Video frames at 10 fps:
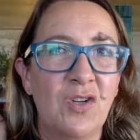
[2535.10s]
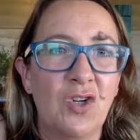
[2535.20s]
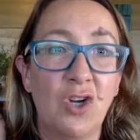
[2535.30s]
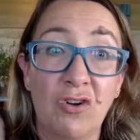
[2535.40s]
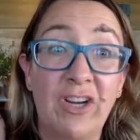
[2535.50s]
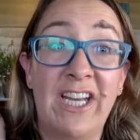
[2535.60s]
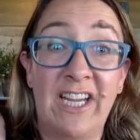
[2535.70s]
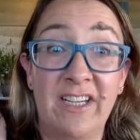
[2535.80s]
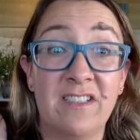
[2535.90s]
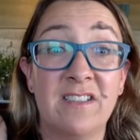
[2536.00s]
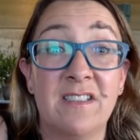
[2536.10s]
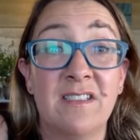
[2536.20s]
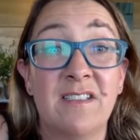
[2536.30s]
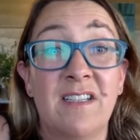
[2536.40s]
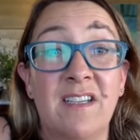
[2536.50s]
concrete eggs.
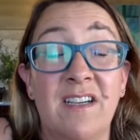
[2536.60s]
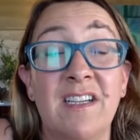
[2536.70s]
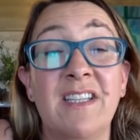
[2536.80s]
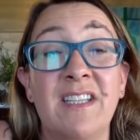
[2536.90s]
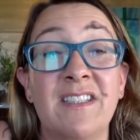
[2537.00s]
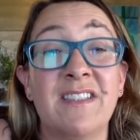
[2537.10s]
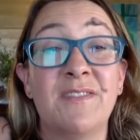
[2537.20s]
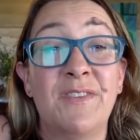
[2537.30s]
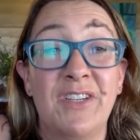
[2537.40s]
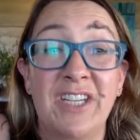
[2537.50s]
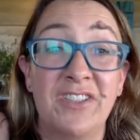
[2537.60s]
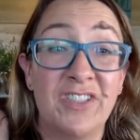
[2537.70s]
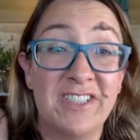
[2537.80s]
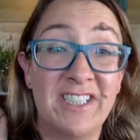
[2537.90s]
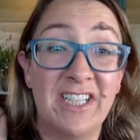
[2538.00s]
I think that's very
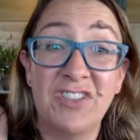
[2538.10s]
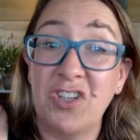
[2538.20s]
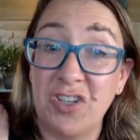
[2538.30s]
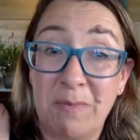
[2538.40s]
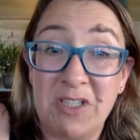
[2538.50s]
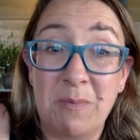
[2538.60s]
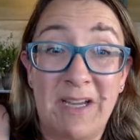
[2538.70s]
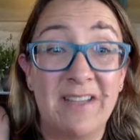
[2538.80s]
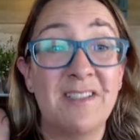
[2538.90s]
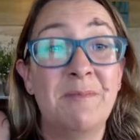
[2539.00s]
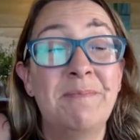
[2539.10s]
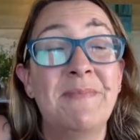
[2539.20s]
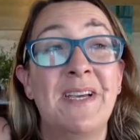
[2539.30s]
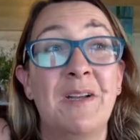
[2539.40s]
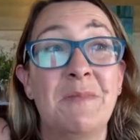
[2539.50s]
interesting. I don't know much about them.
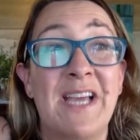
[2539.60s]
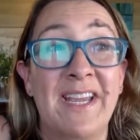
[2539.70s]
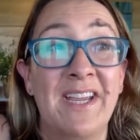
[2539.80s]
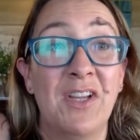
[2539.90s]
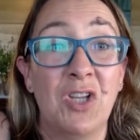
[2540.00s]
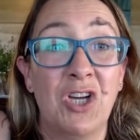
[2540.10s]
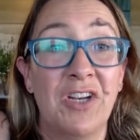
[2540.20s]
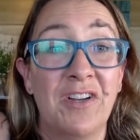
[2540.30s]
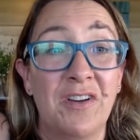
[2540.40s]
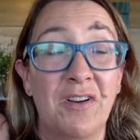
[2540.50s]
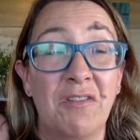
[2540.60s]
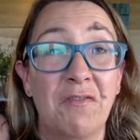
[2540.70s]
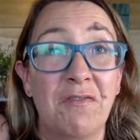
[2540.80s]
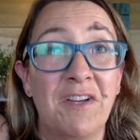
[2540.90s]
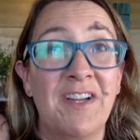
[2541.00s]
I'm taking a lot
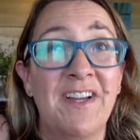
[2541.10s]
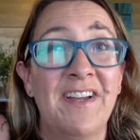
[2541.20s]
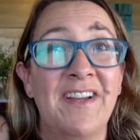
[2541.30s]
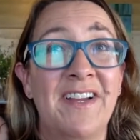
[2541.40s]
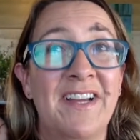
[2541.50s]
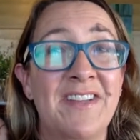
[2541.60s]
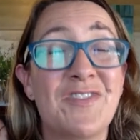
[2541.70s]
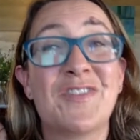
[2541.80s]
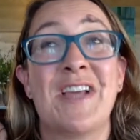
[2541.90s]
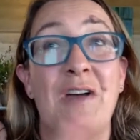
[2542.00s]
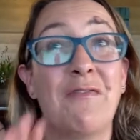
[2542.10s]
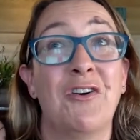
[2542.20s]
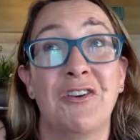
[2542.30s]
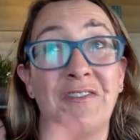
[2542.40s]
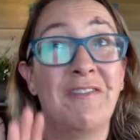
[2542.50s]
of stuff
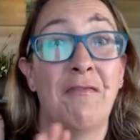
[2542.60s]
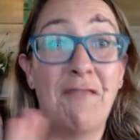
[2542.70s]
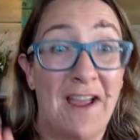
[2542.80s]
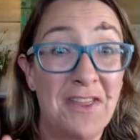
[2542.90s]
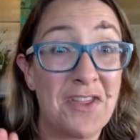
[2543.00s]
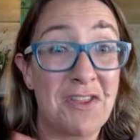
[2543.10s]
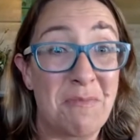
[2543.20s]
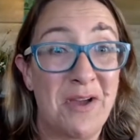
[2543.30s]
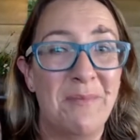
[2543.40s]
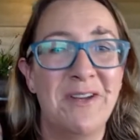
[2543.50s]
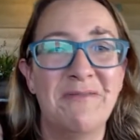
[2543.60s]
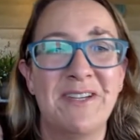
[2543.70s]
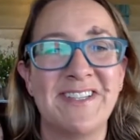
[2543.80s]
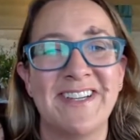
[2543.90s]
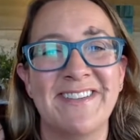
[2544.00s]
on faith at the moment,
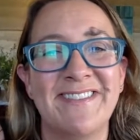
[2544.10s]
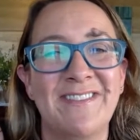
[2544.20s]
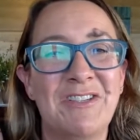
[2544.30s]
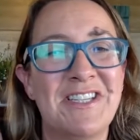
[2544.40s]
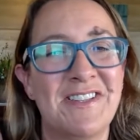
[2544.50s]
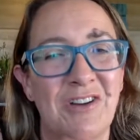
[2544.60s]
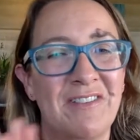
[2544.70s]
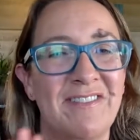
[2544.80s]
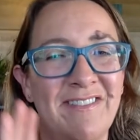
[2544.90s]
which is not